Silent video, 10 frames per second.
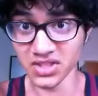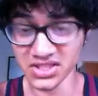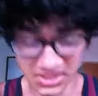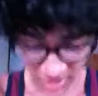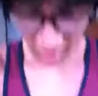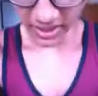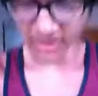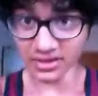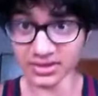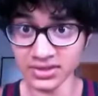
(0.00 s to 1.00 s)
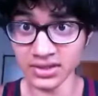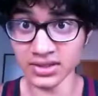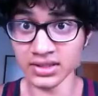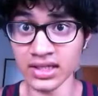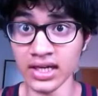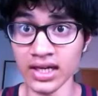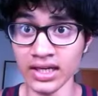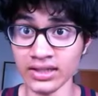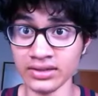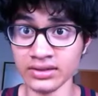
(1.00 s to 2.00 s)
Sit there,
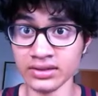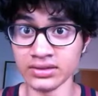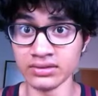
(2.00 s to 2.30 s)
and